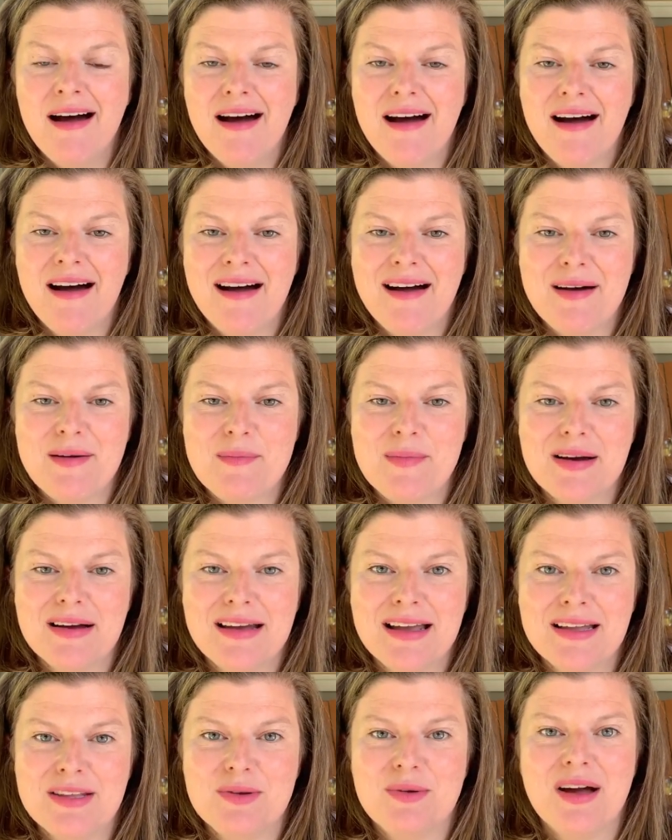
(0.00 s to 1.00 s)

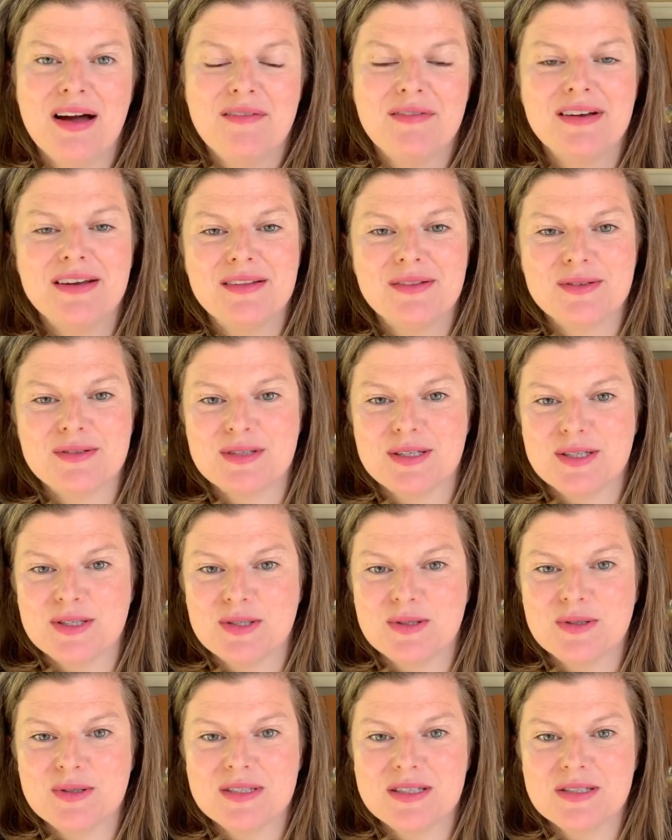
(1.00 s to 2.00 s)
and you have any of those
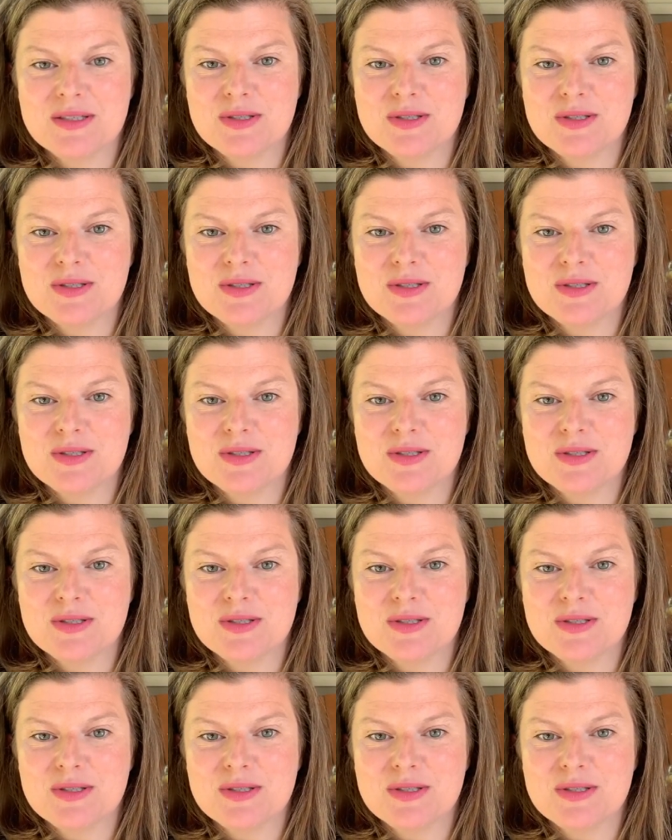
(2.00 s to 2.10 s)
issues,